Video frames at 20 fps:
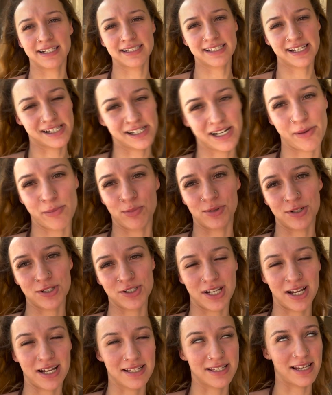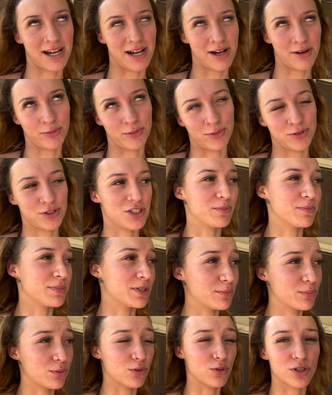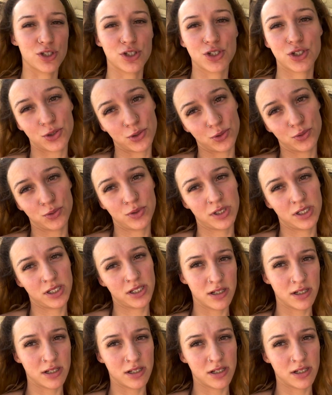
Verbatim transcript: take a couple more shots, I will jump in the pool too,